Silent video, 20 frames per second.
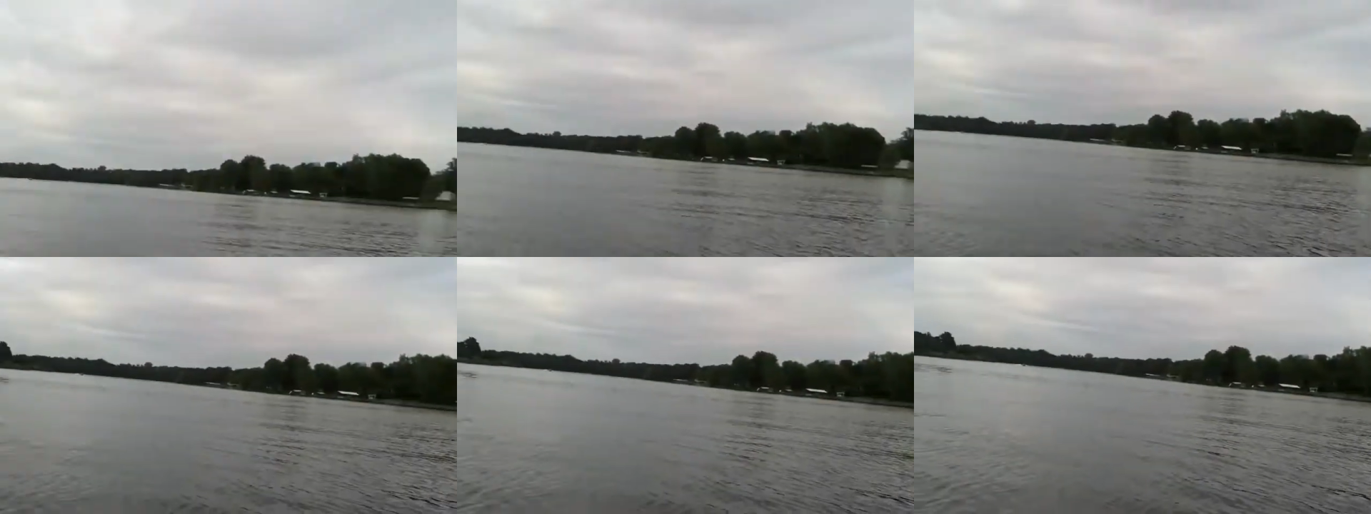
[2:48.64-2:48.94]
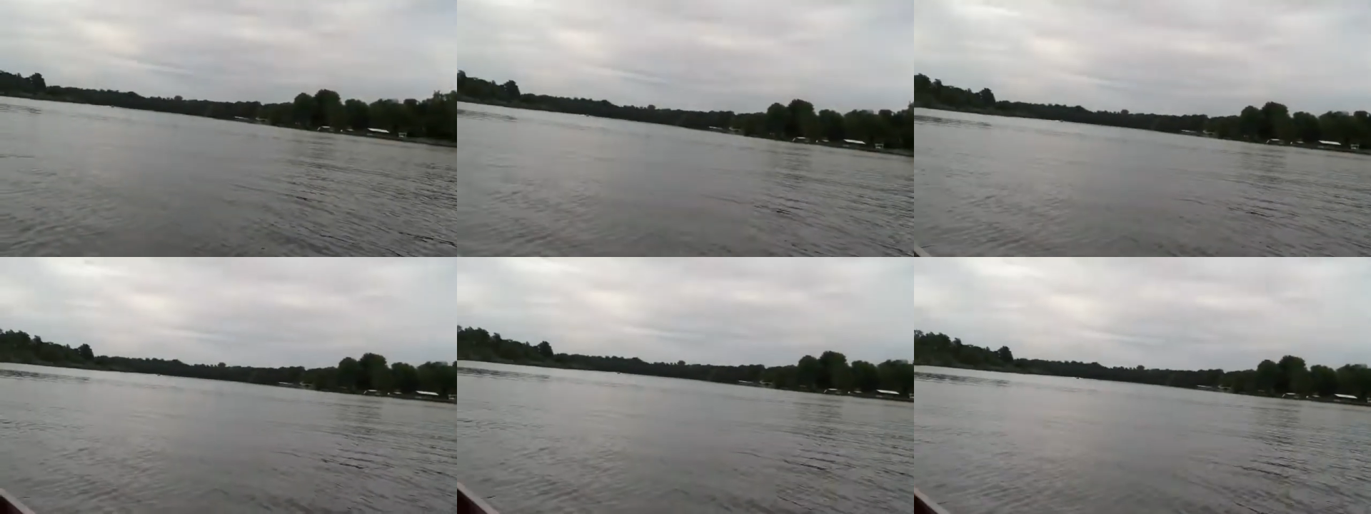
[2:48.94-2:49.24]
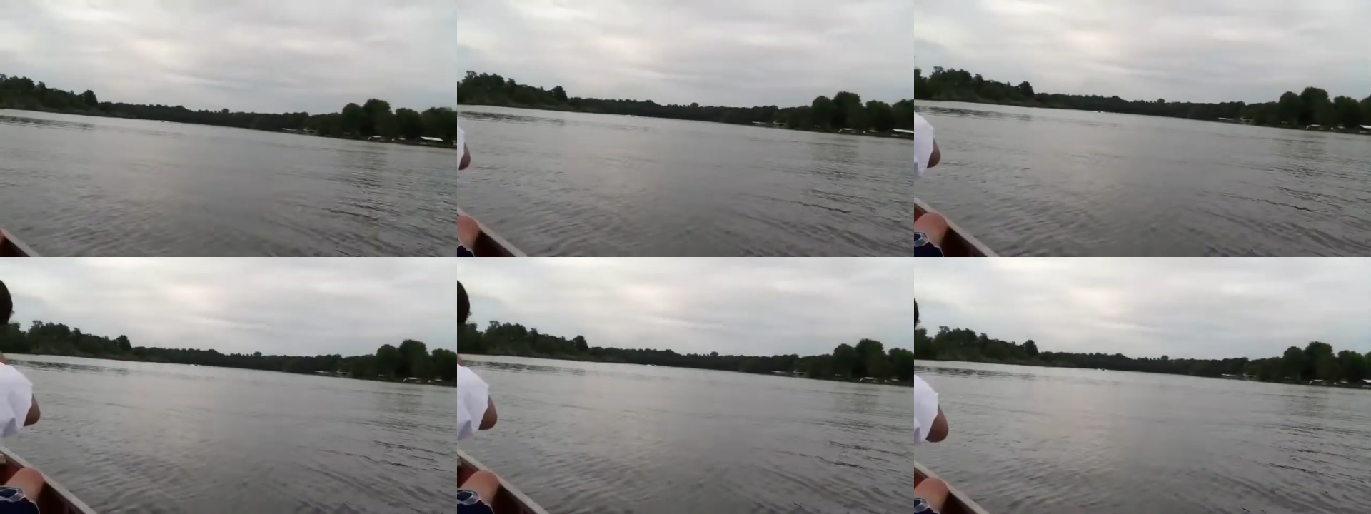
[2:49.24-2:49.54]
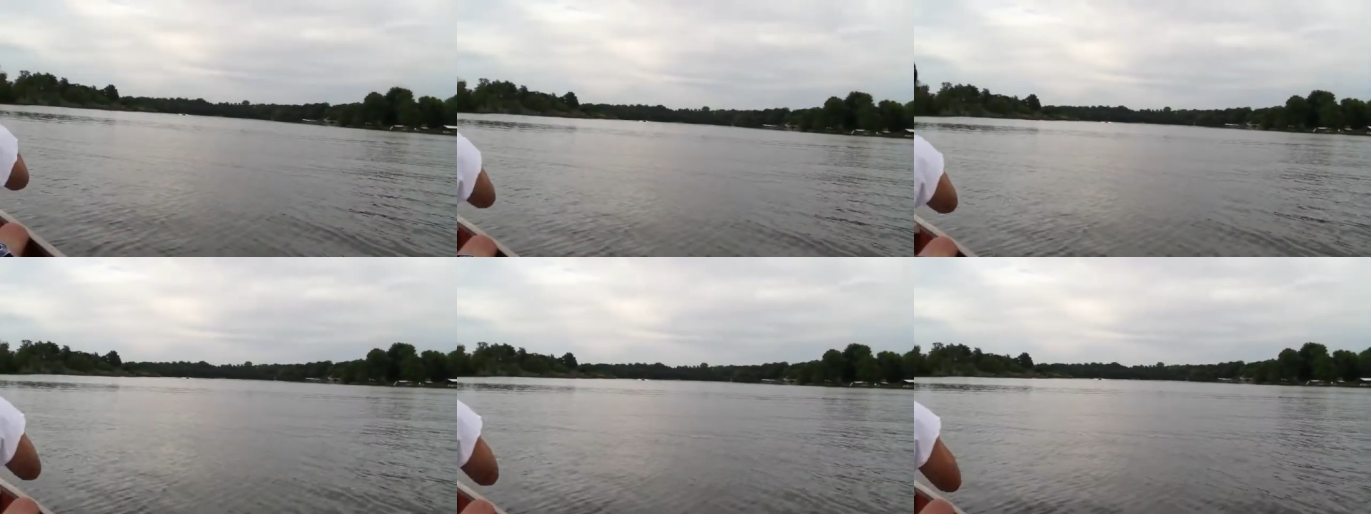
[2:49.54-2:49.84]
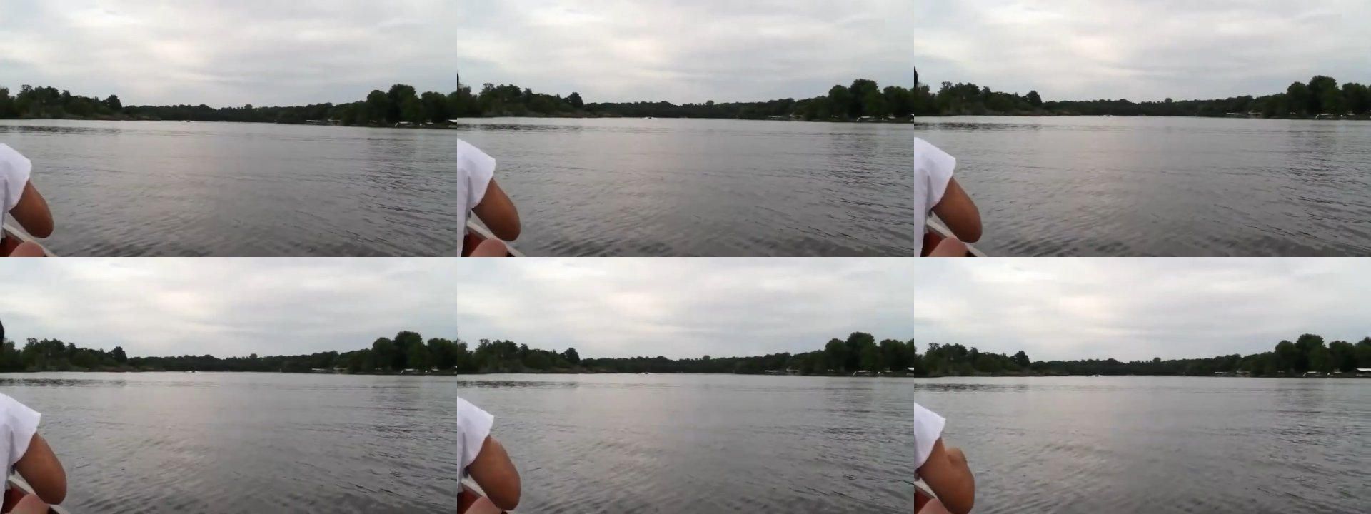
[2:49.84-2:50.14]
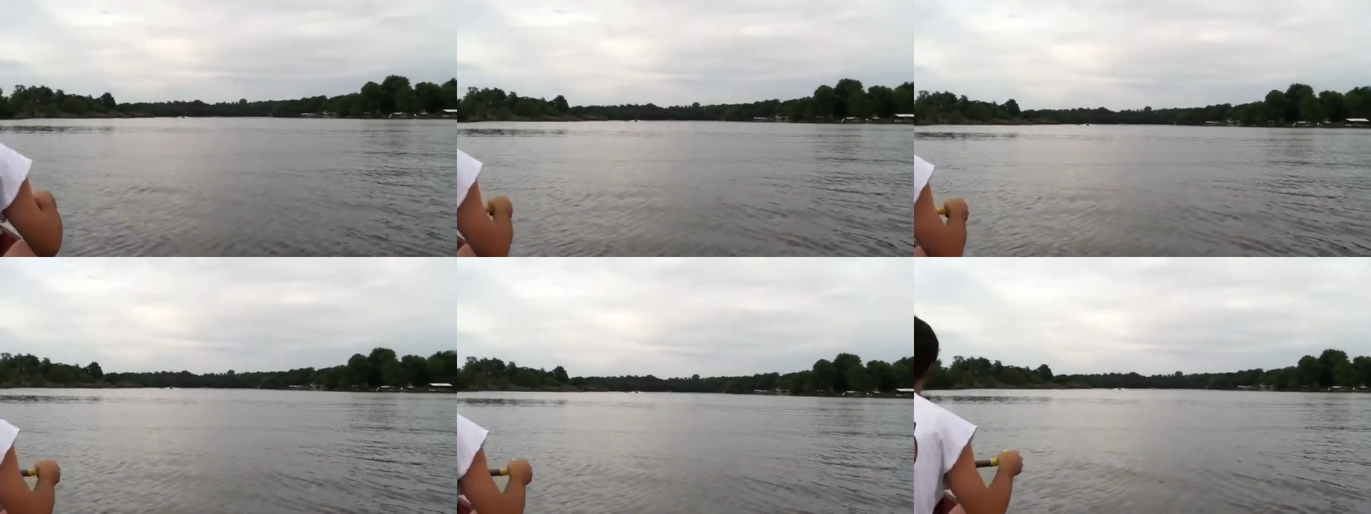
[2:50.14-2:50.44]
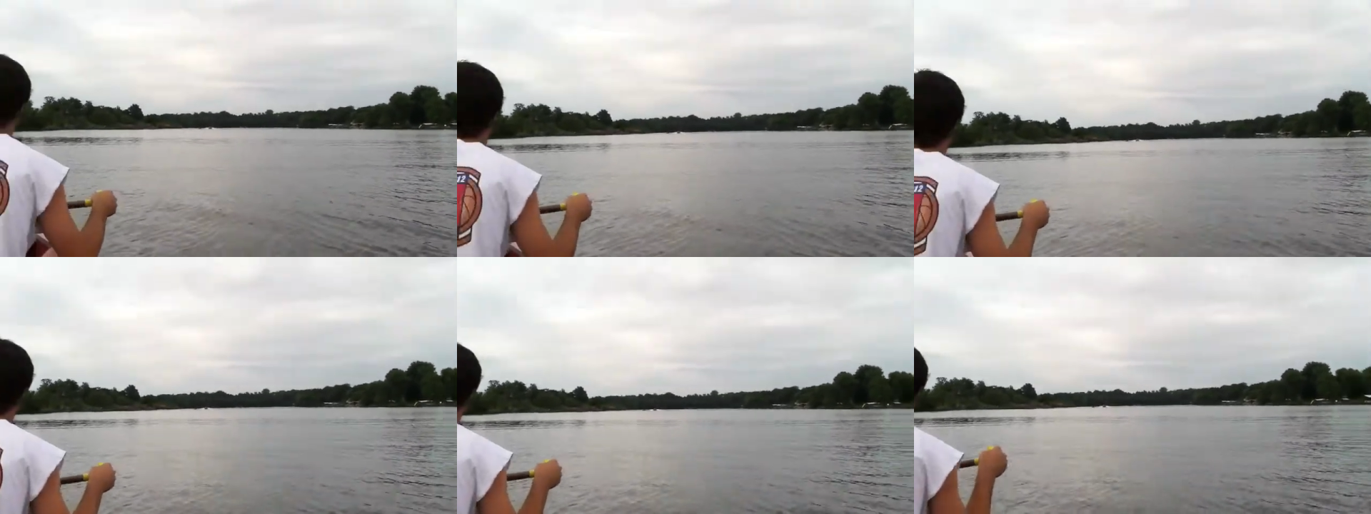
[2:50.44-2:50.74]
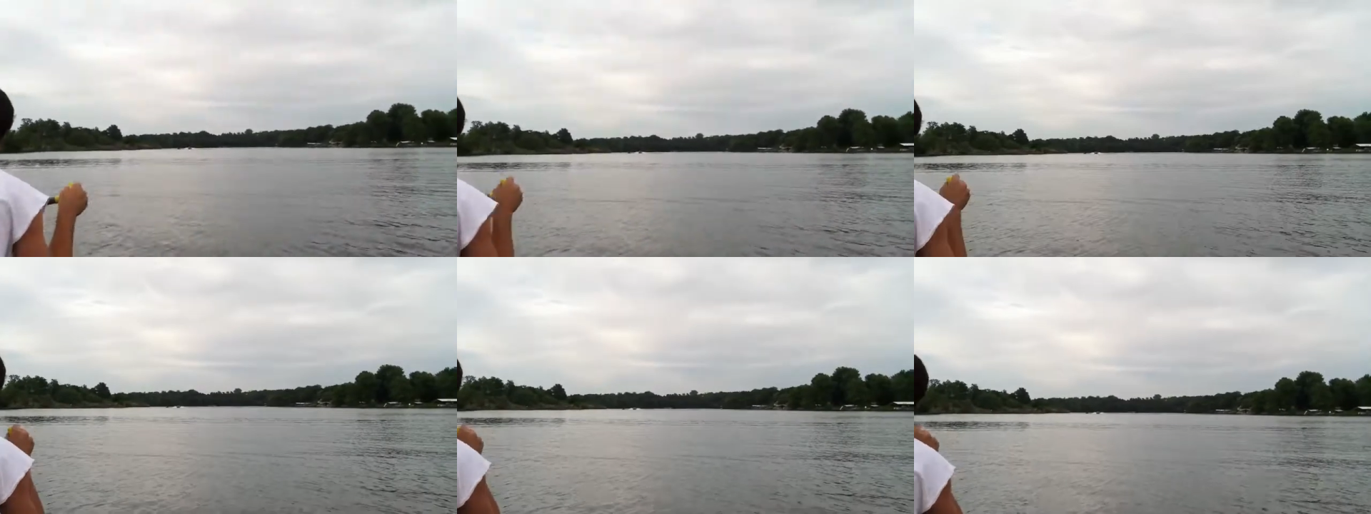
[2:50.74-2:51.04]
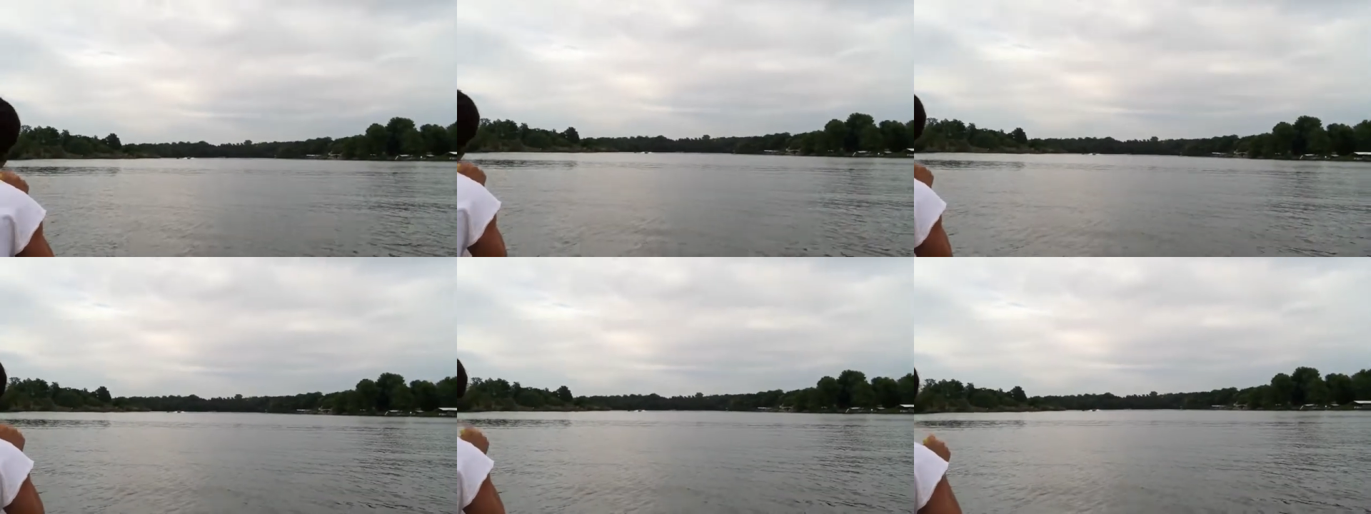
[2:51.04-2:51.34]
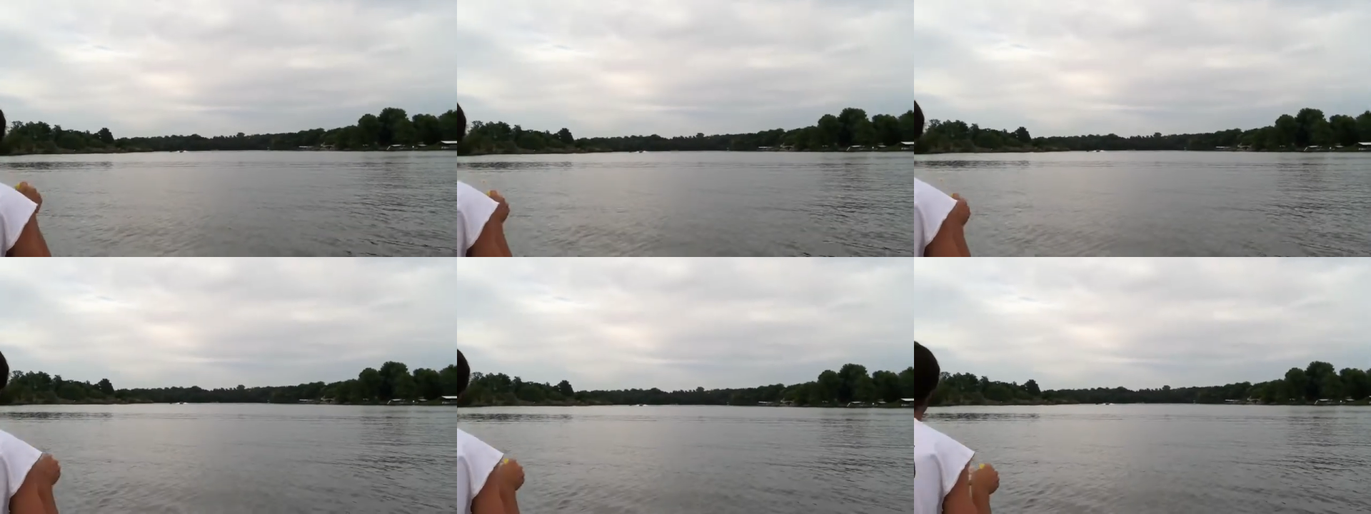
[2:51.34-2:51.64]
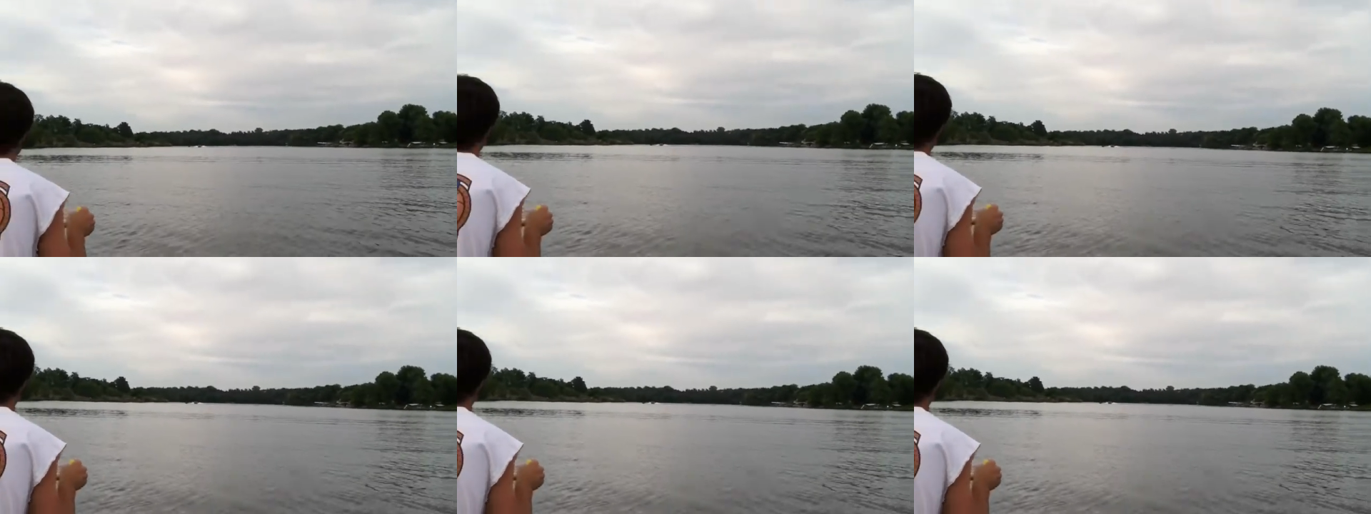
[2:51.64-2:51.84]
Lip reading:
(no speaker visible)